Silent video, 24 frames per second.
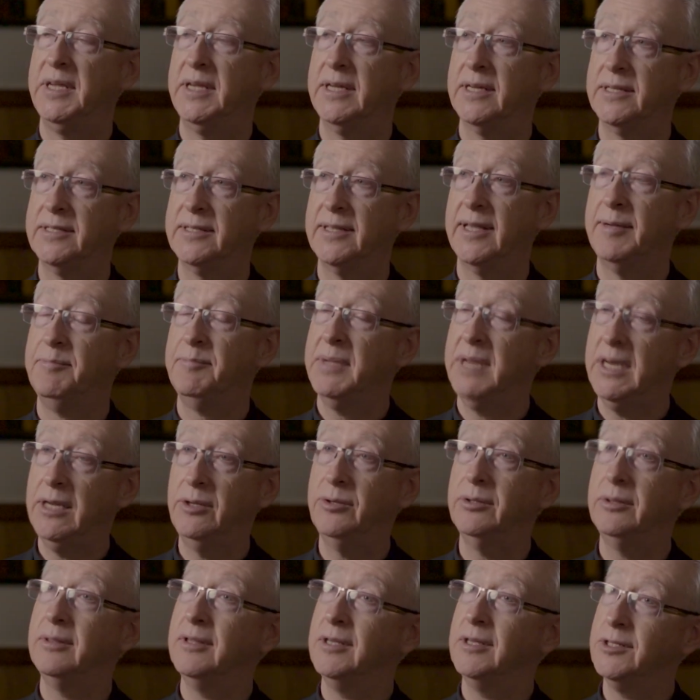because of that, many
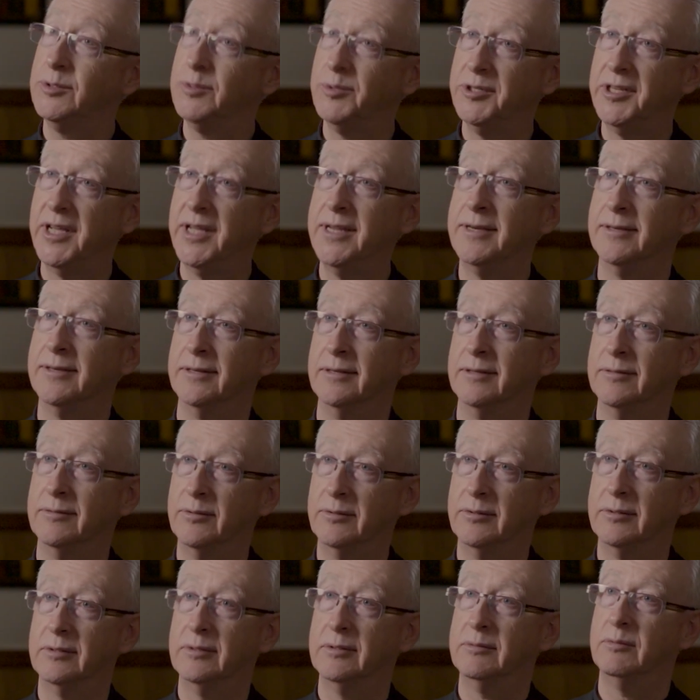good things were done.
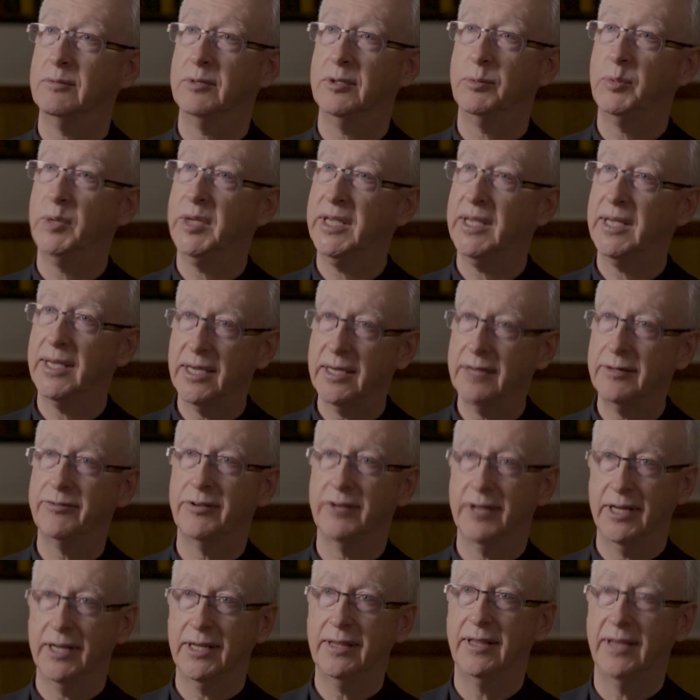We can't
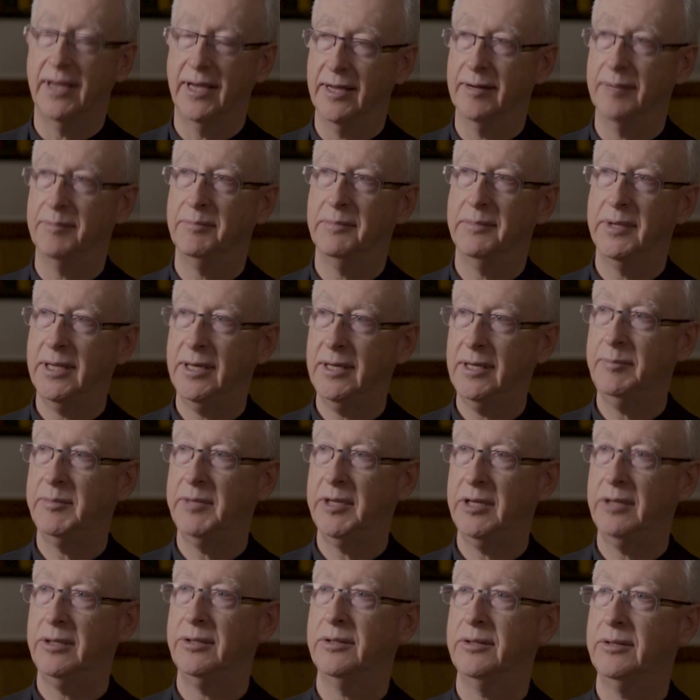forget that. Many,
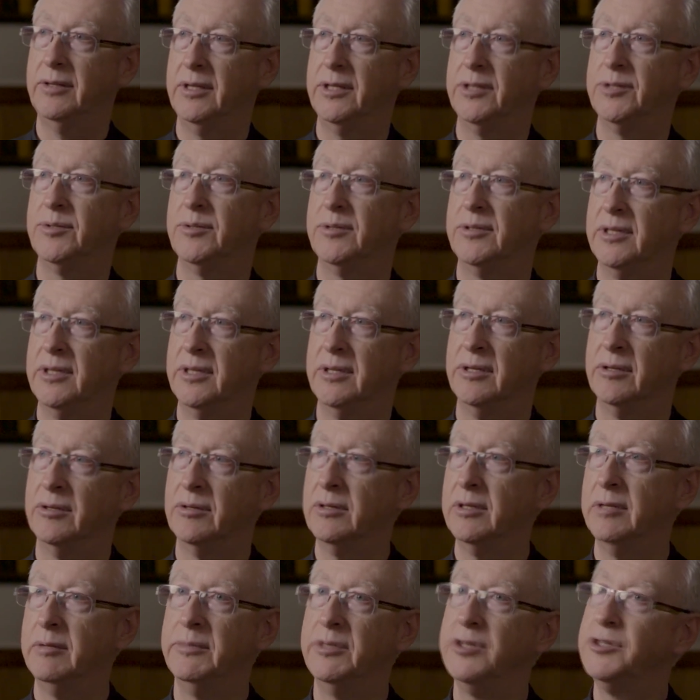many good things were done. The
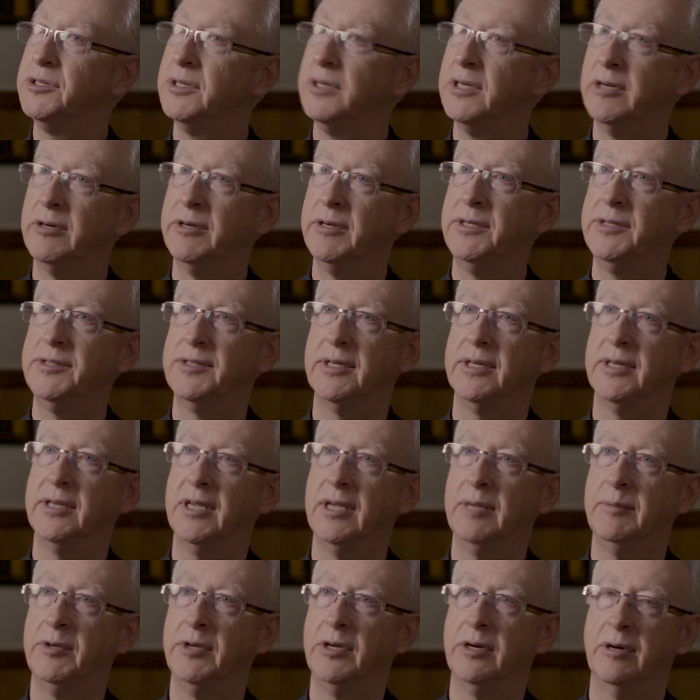early missionaries that
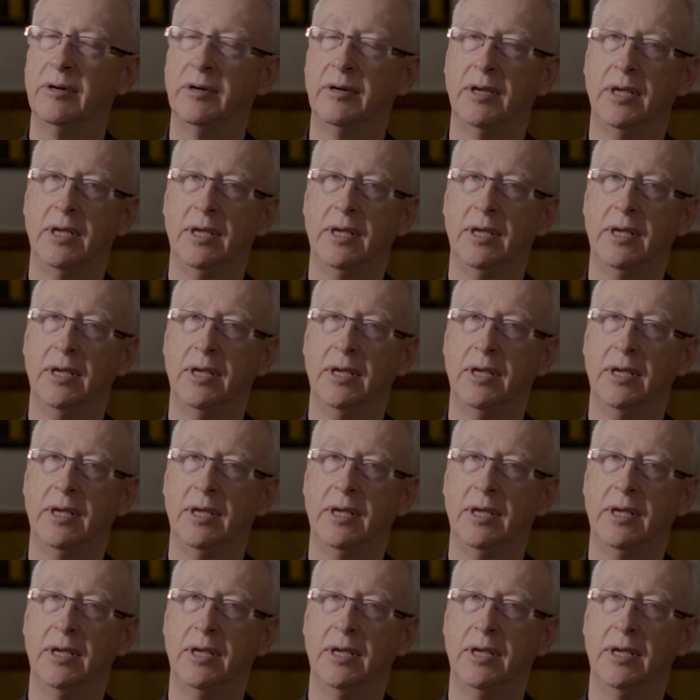came here